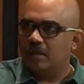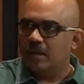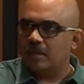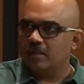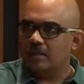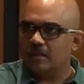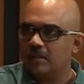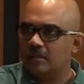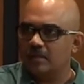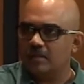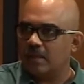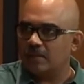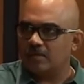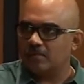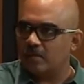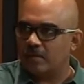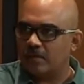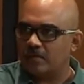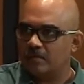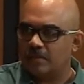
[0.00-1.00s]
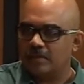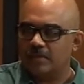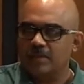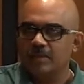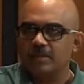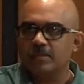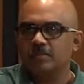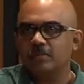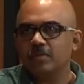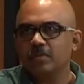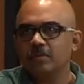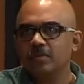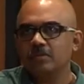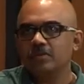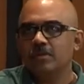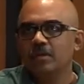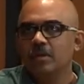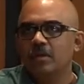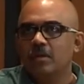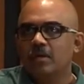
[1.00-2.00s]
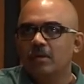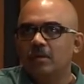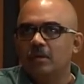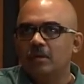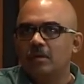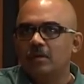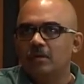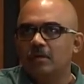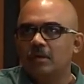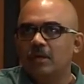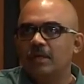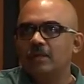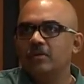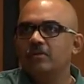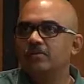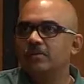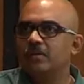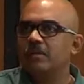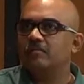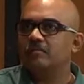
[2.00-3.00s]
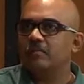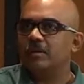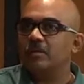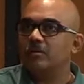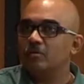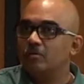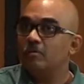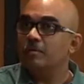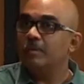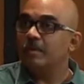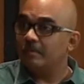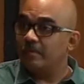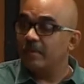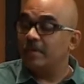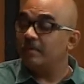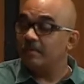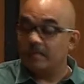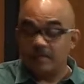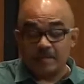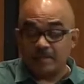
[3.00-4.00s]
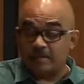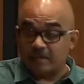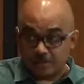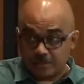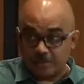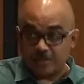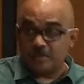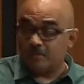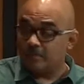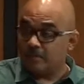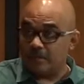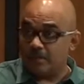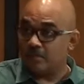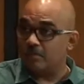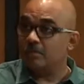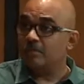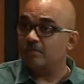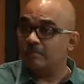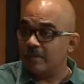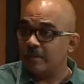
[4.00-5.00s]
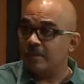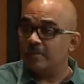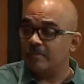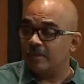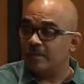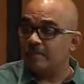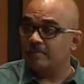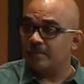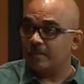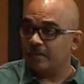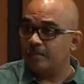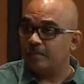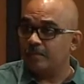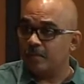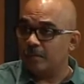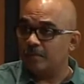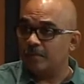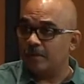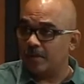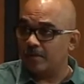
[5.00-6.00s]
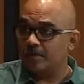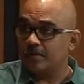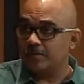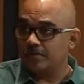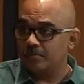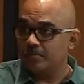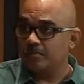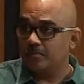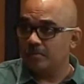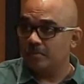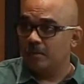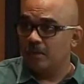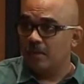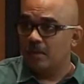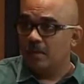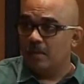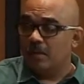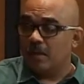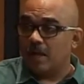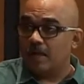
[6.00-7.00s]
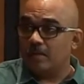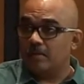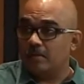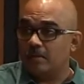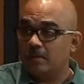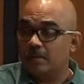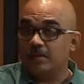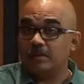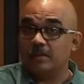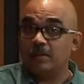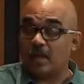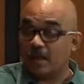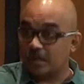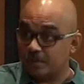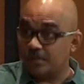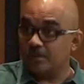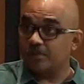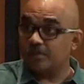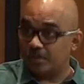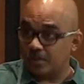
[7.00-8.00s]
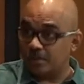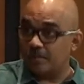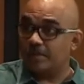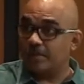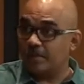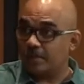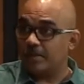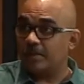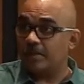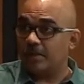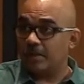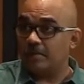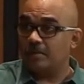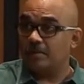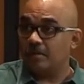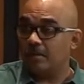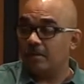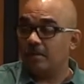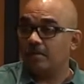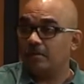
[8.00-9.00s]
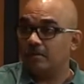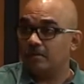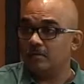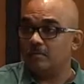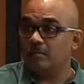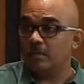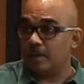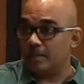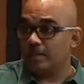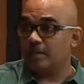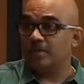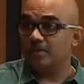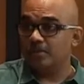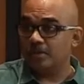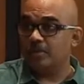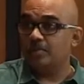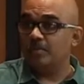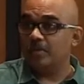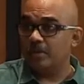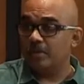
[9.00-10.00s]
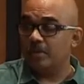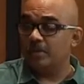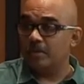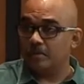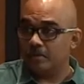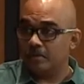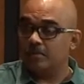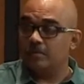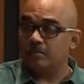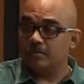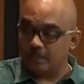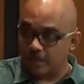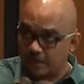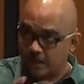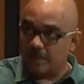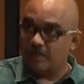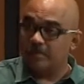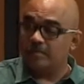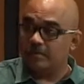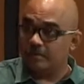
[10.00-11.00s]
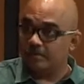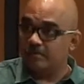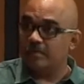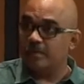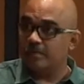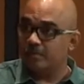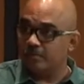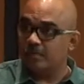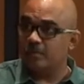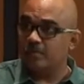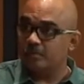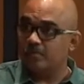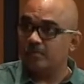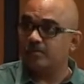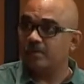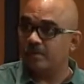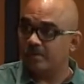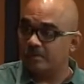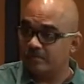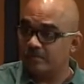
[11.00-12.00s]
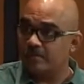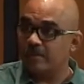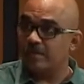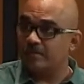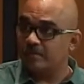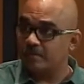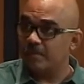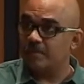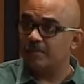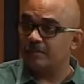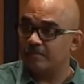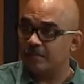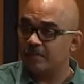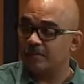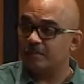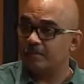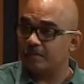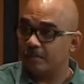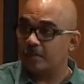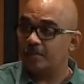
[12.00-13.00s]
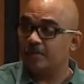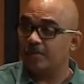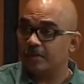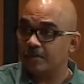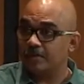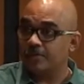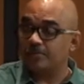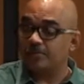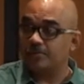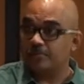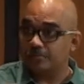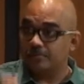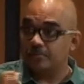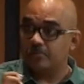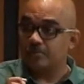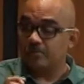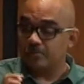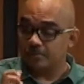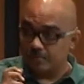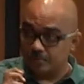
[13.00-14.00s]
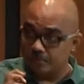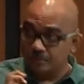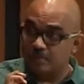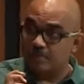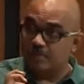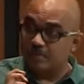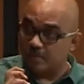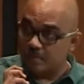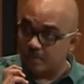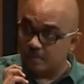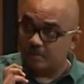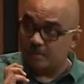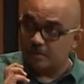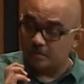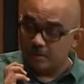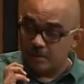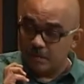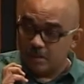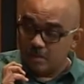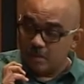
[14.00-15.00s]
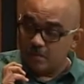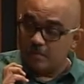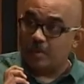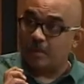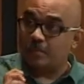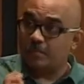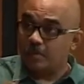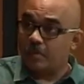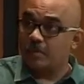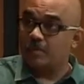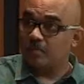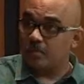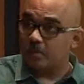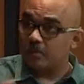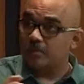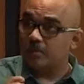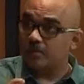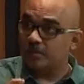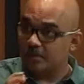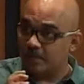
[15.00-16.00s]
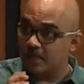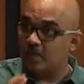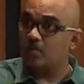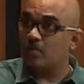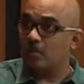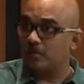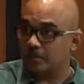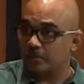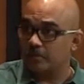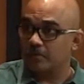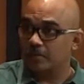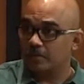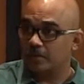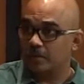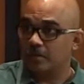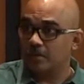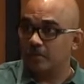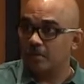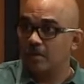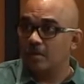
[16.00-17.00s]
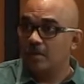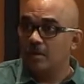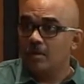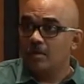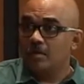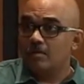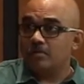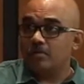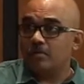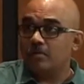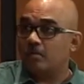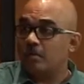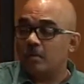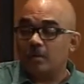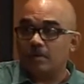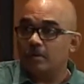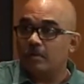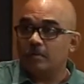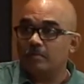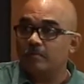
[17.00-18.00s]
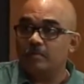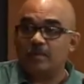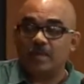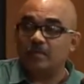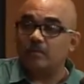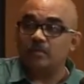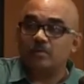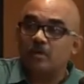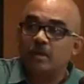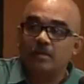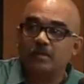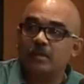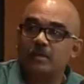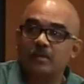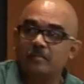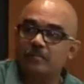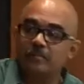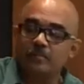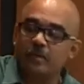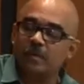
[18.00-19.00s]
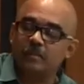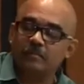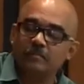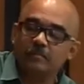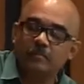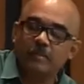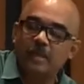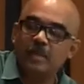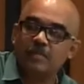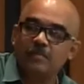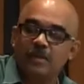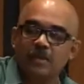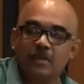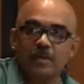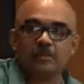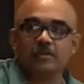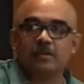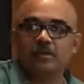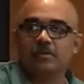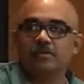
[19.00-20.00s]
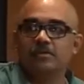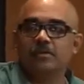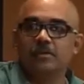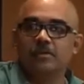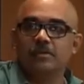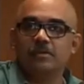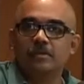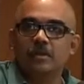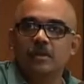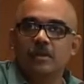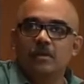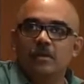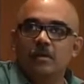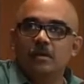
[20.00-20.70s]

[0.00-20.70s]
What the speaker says: I think that's one of the things, because like you said, it could be a very, in Russia, it was a very, very effective propaganda tool. And in Nazi Germany, again, the Weimar Germany, again, films were used as a very, very effective propaganda tool to propagate what the state wanted to think. So that was not there in many, many other countries.